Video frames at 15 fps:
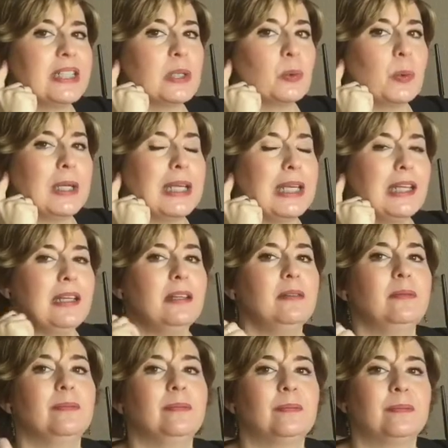We
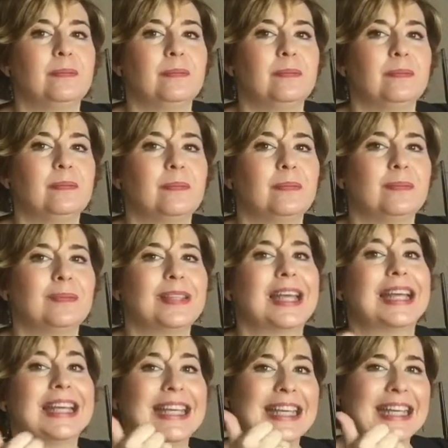
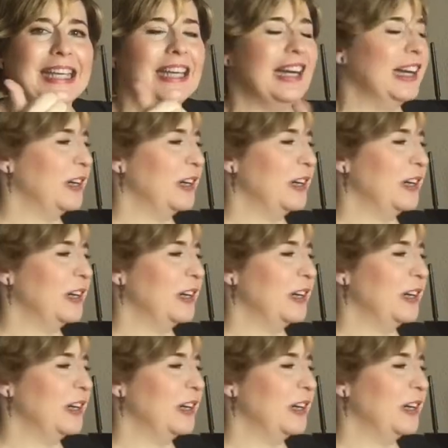hear.